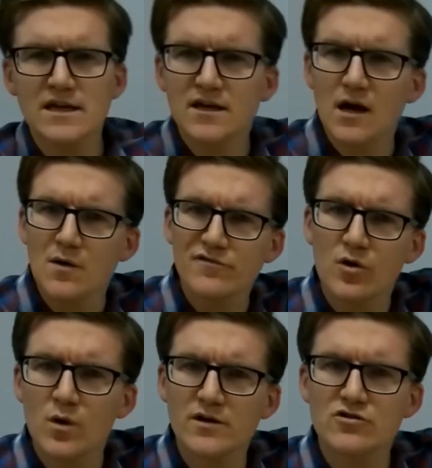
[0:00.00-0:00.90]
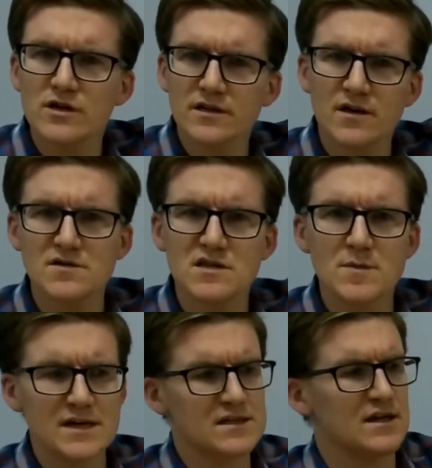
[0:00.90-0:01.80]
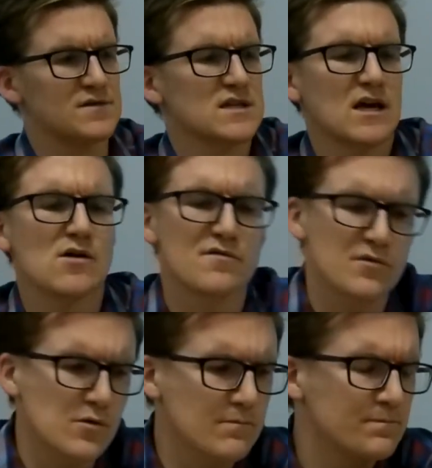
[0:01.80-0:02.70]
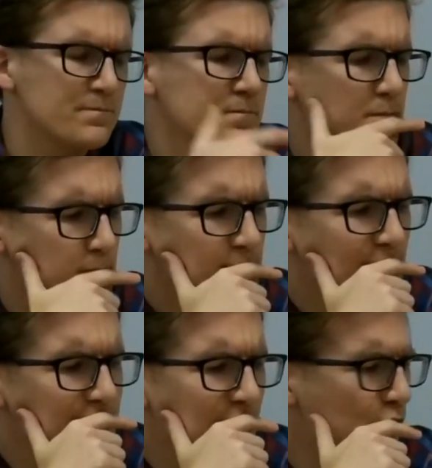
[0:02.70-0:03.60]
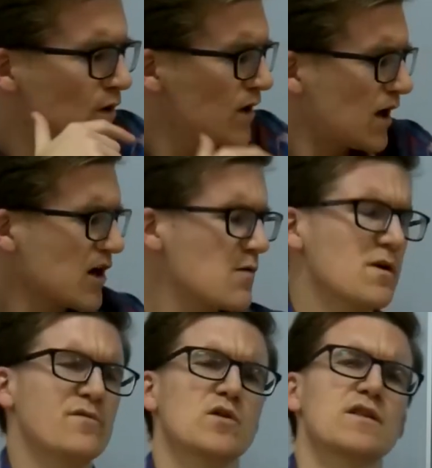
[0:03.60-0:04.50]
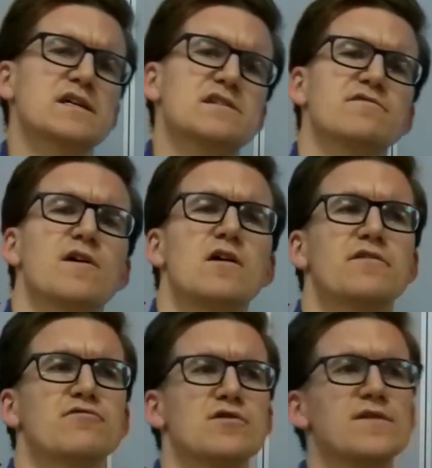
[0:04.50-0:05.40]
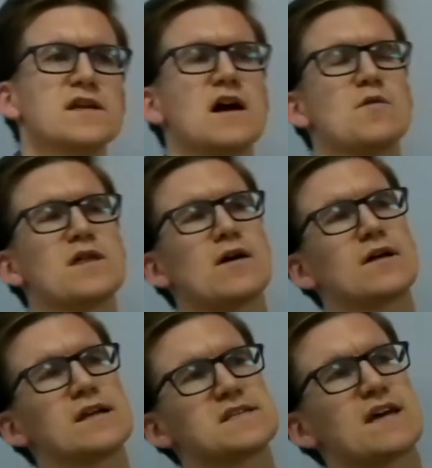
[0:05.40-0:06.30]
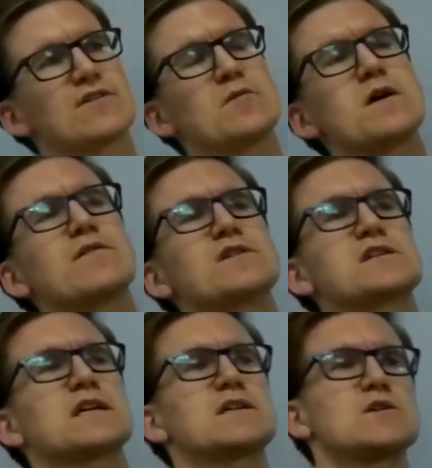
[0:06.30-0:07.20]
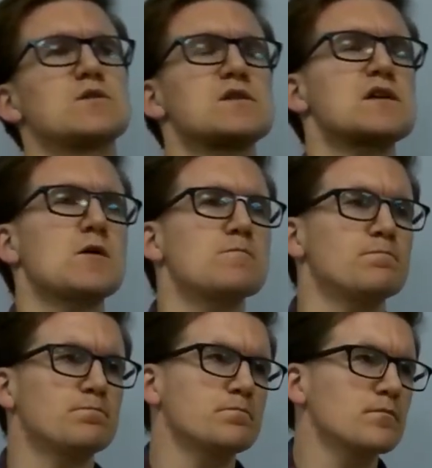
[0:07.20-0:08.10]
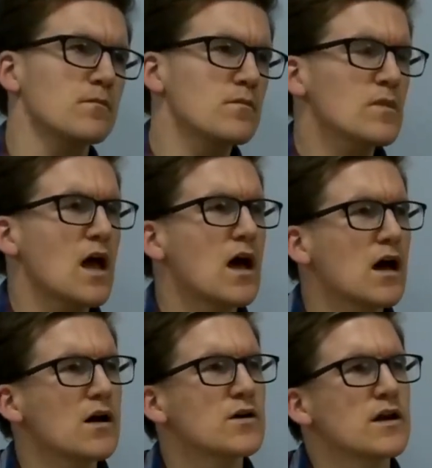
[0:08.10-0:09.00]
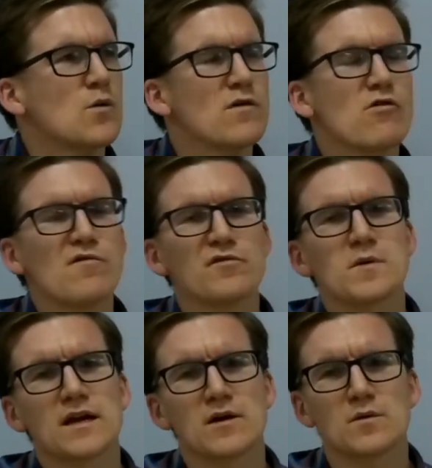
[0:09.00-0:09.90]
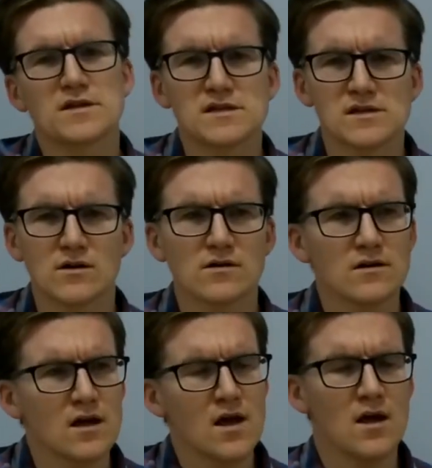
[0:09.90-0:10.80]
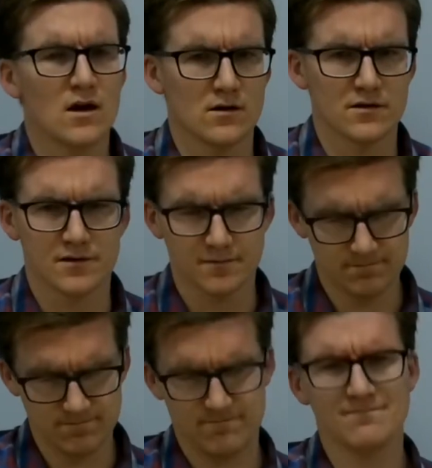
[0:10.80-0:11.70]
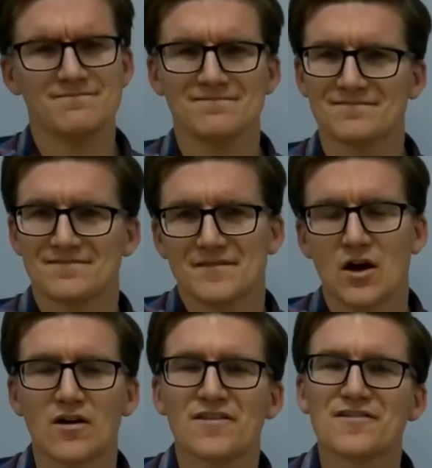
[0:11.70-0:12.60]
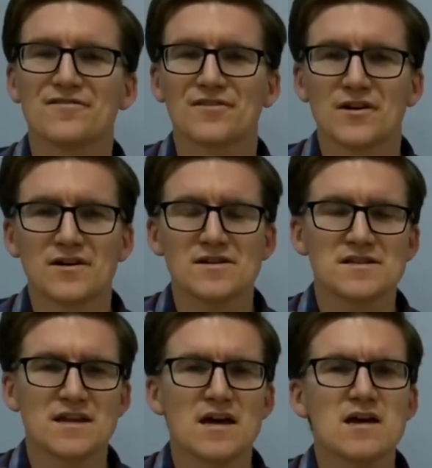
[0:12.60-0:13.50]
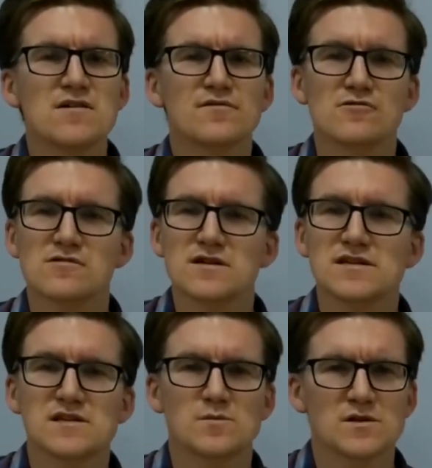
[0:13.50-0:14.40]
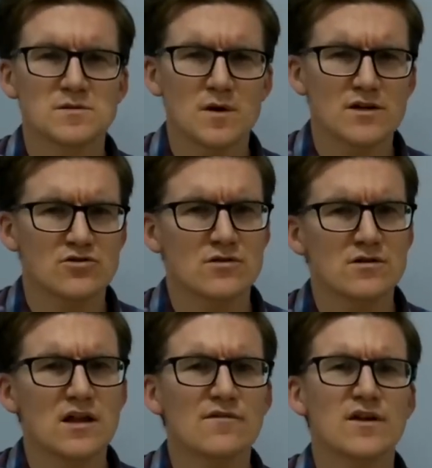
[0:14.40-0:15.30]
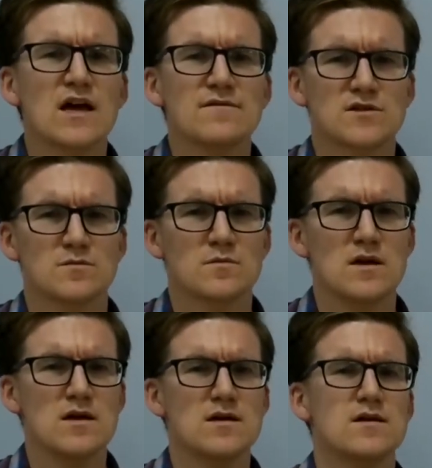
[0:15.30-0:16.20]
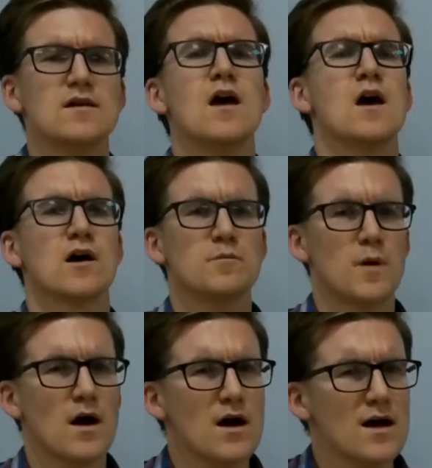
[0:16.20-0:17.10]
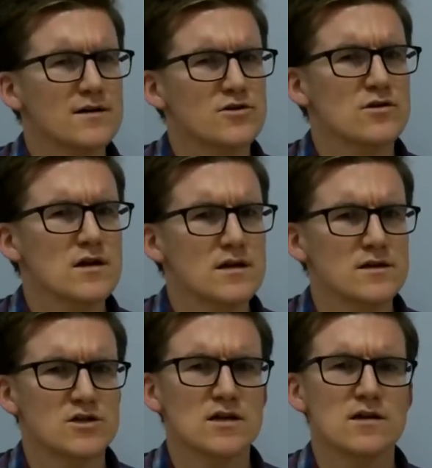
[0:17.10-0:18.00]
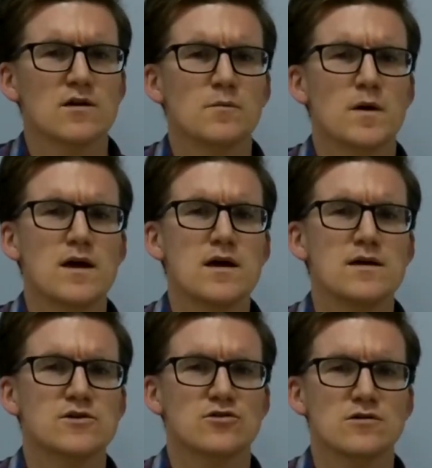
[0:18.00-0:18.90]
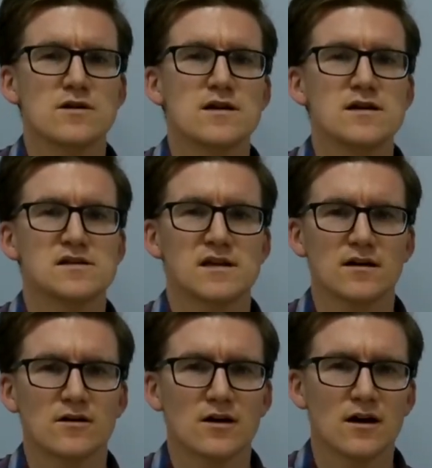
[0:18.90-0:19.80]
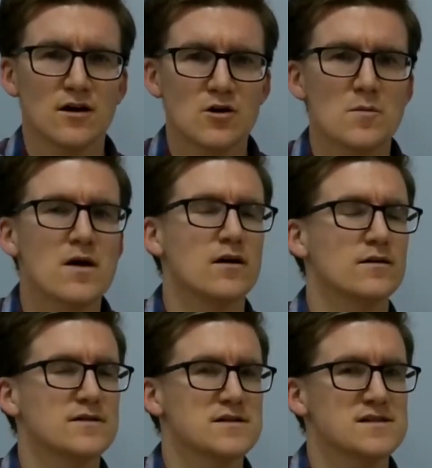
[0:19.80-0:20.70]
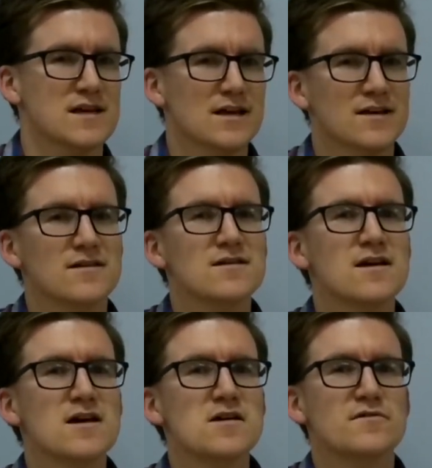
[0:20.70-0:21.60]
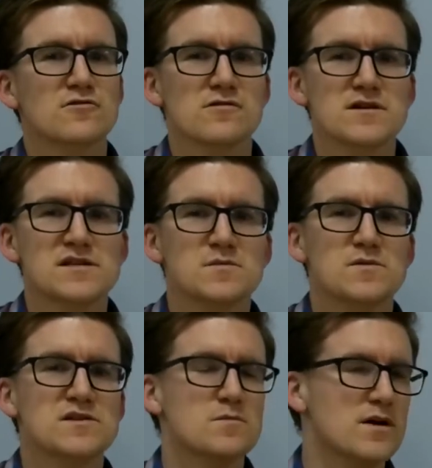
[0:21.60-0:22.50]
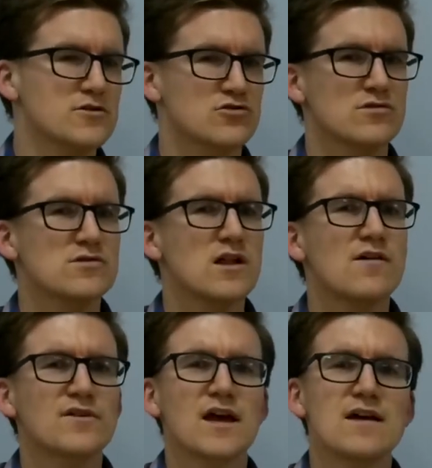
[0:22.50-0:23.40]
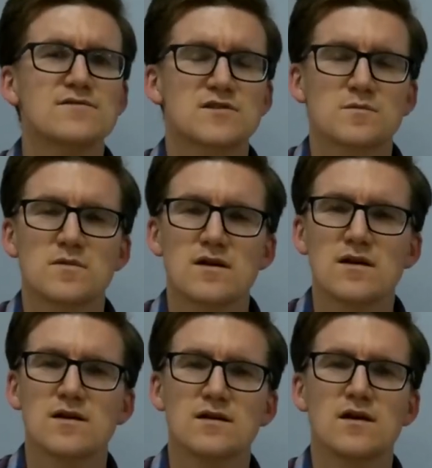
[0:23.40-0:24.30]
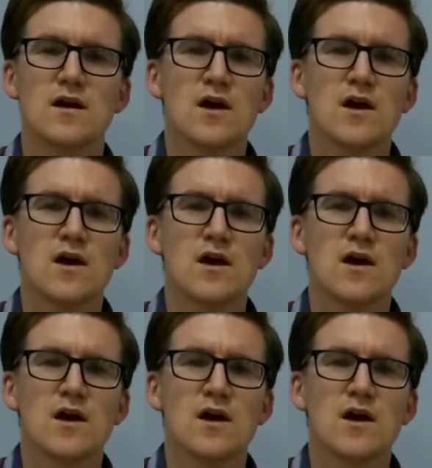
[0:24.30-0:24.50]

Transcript: you go. If you're wondering, those are the best gifts to go for. Now, I can't believe we got this far through the video without at least having a bit of a sing-song, so You know, we're all familiar with this song. On the first day of Christmas, my true love gave to me a partridge in a pear tree. Sing along at home. On the second day of Christmas, my true love gave to me